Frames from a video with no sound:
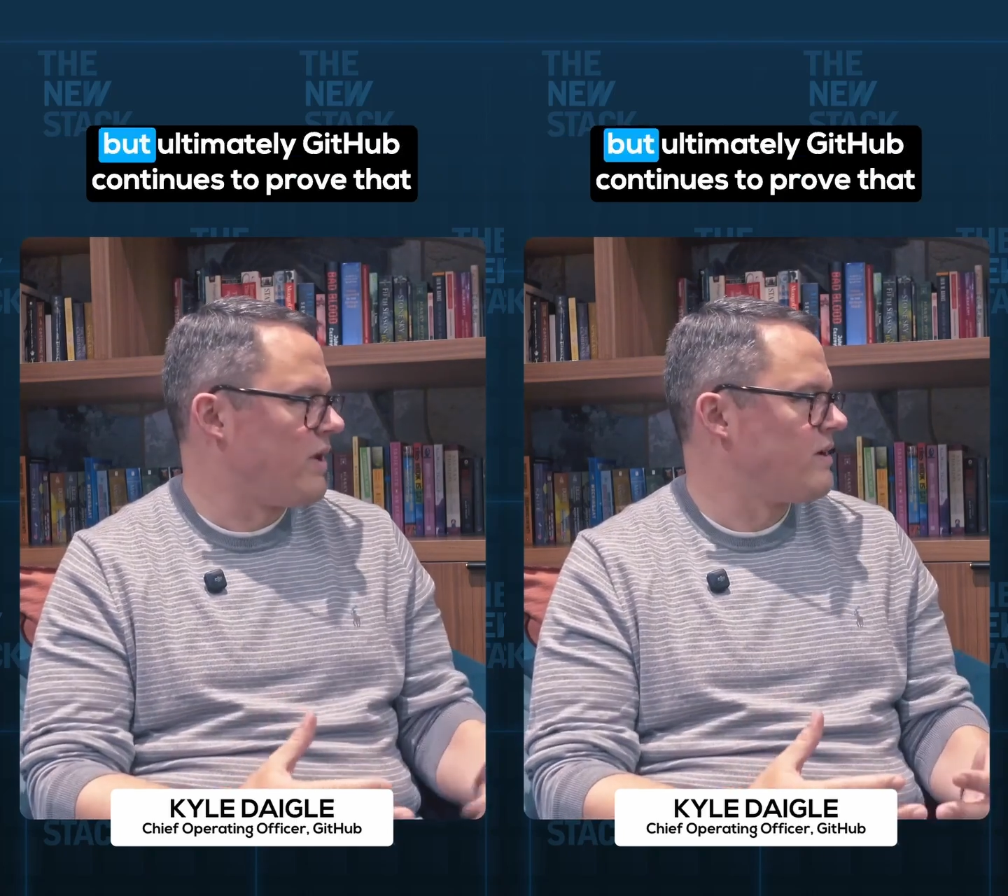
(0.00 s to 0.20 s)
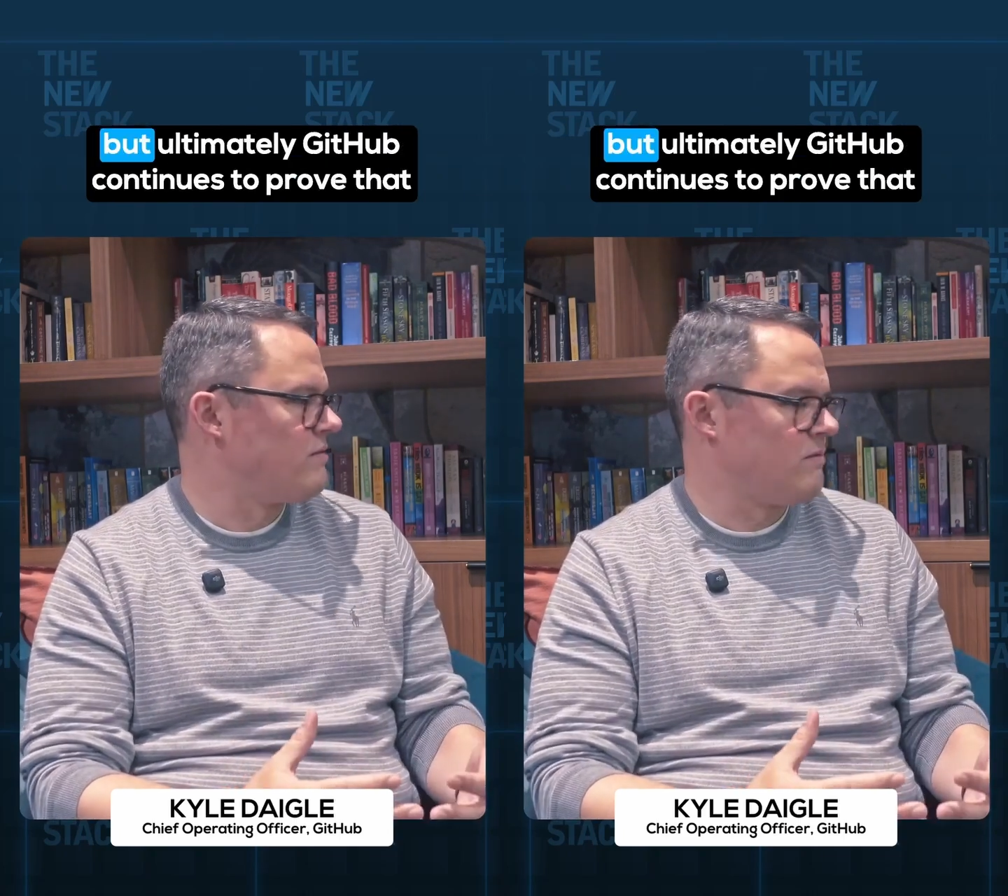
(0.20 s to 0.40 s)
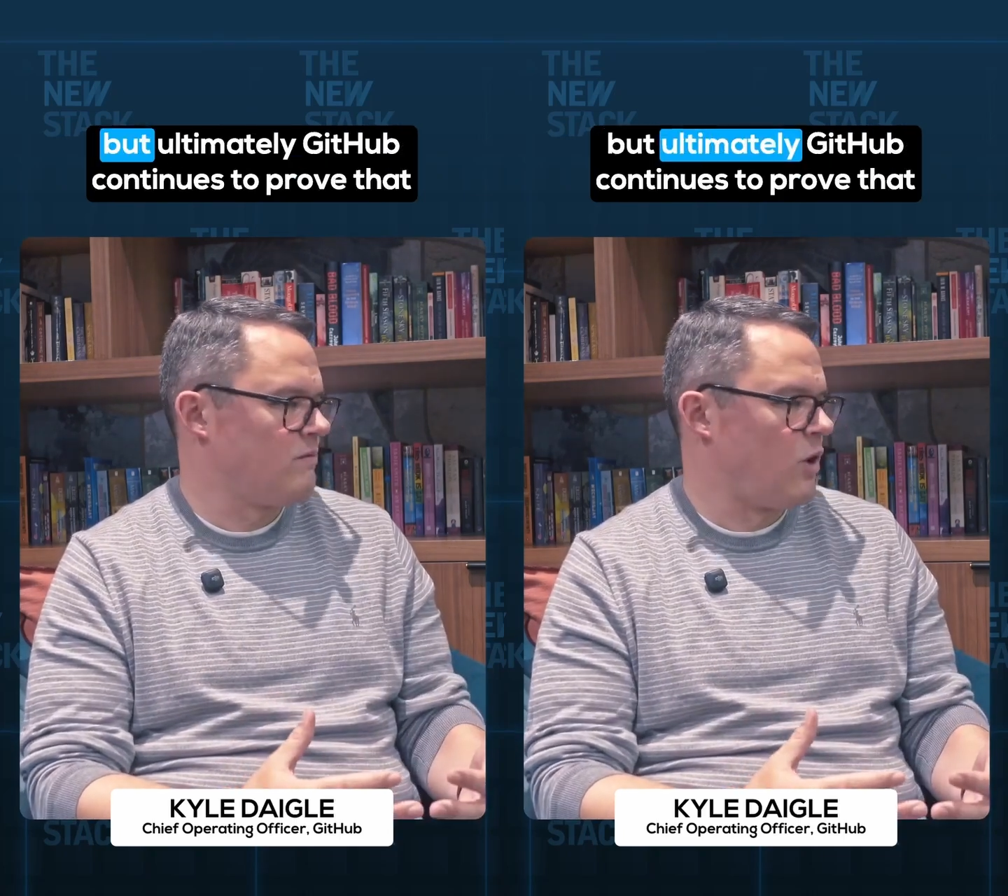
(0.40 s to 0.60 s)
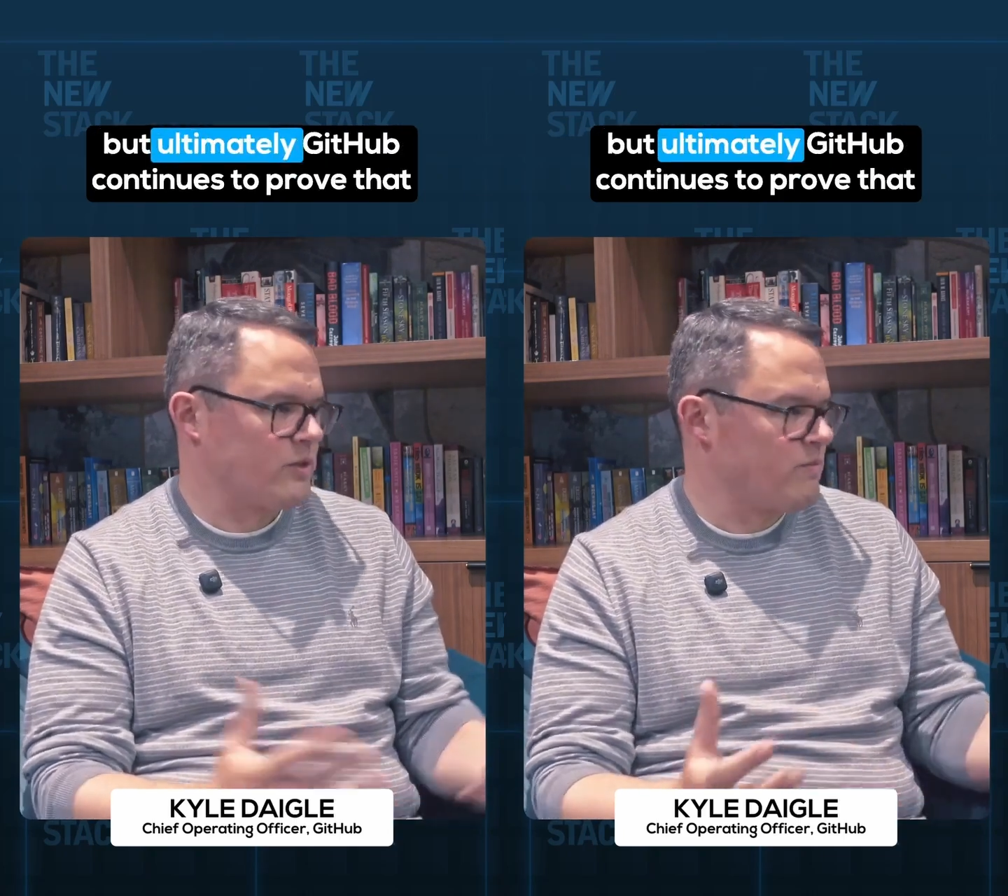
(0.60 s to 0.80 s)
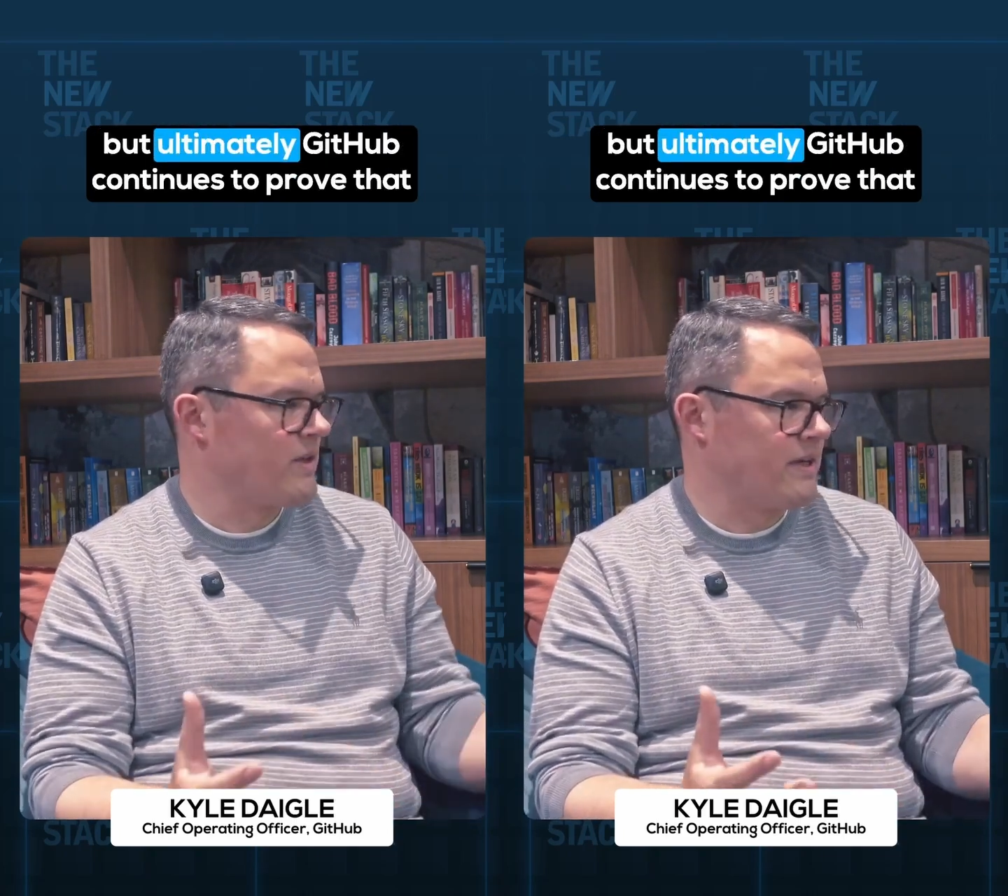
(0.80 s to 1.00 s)
but
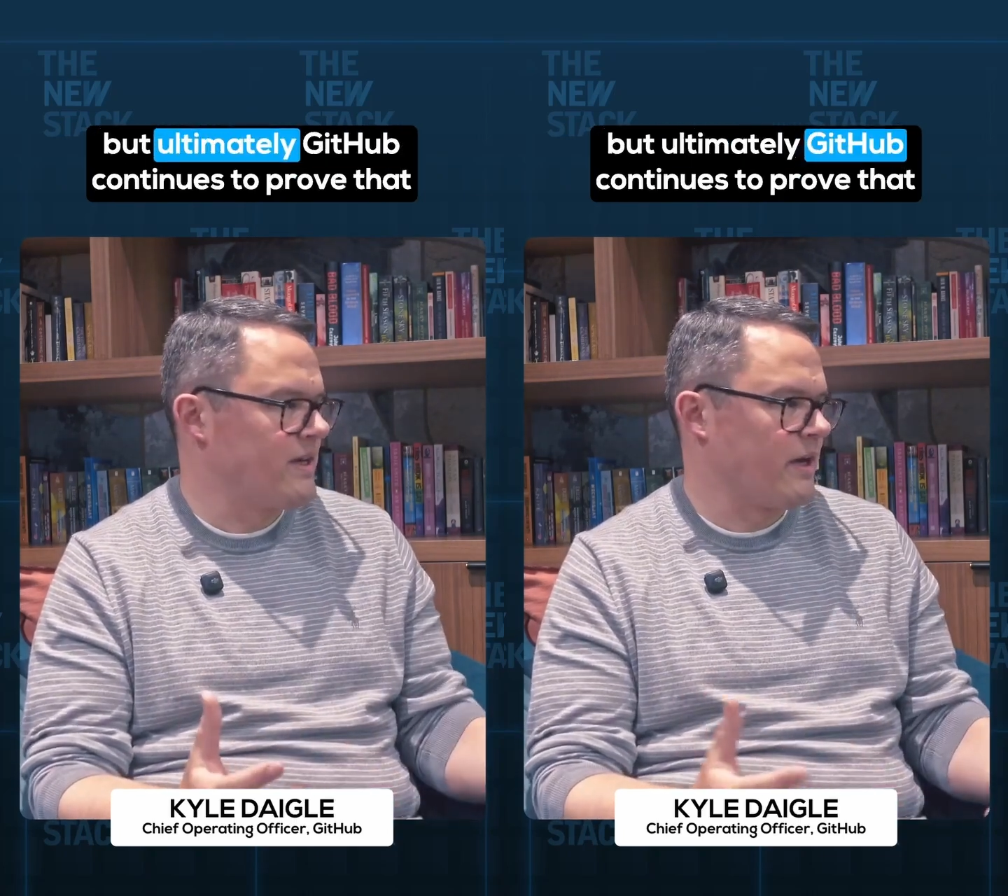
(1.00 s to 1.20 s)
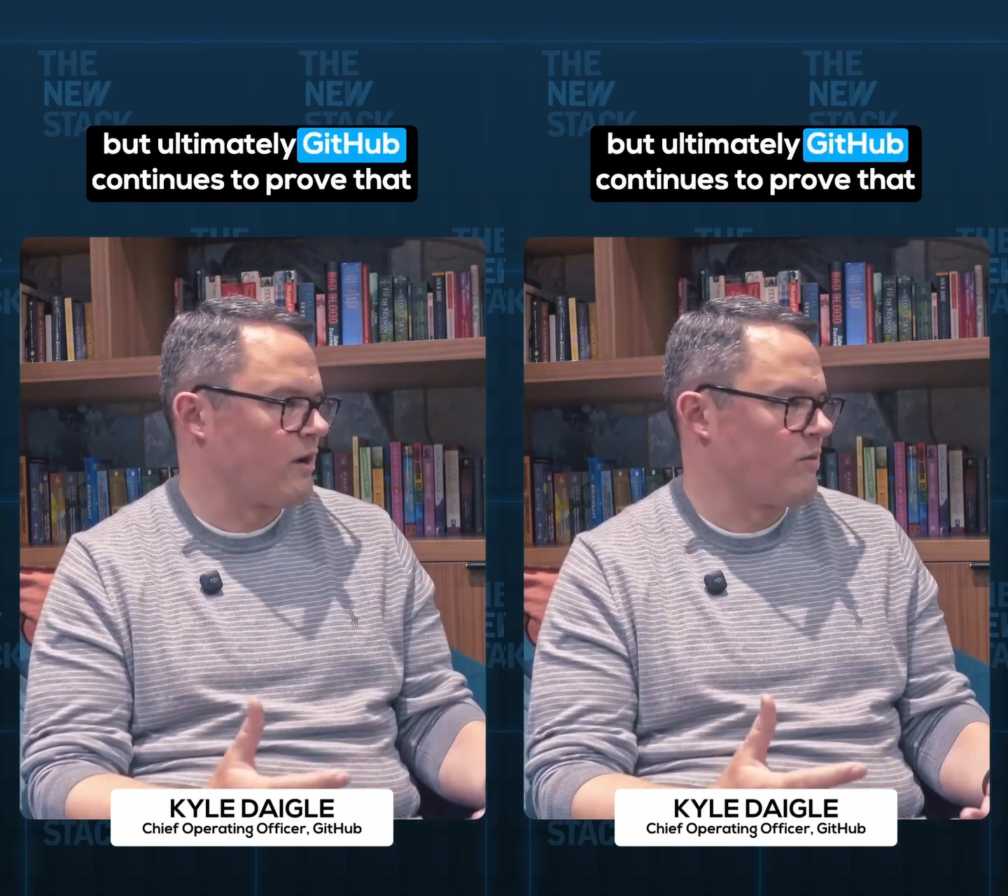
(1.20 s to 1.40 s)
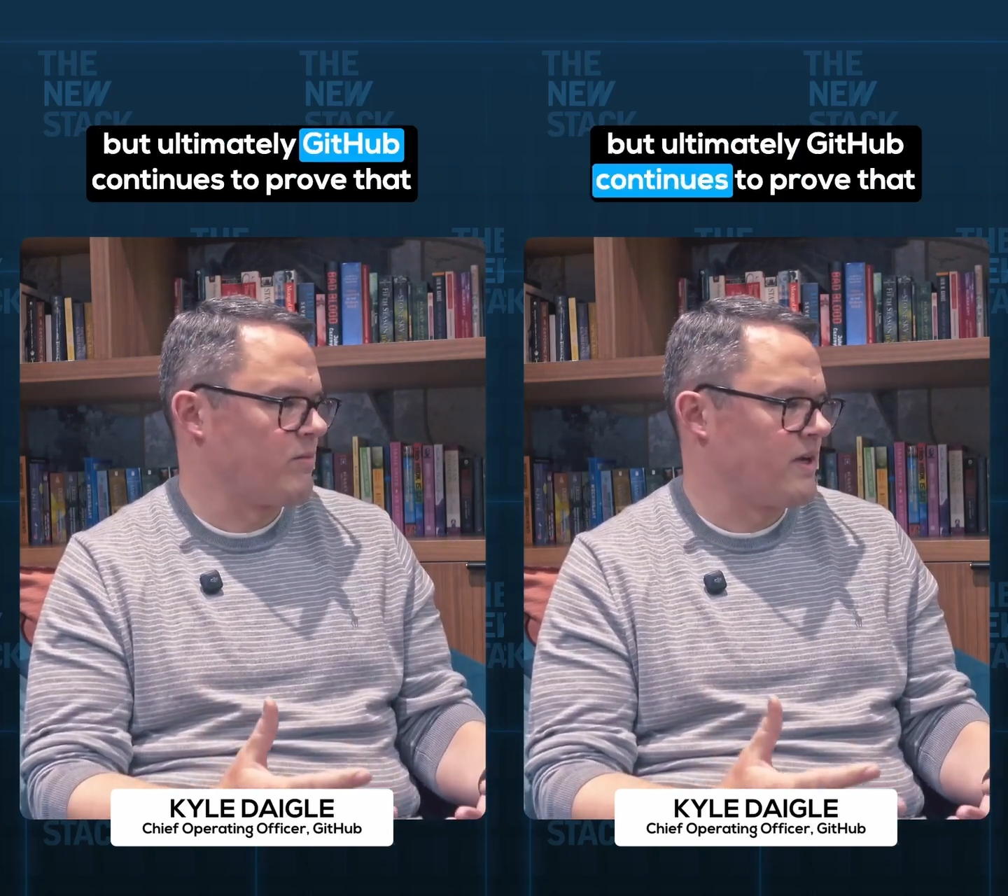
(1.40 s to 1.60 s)
ultimately GitHub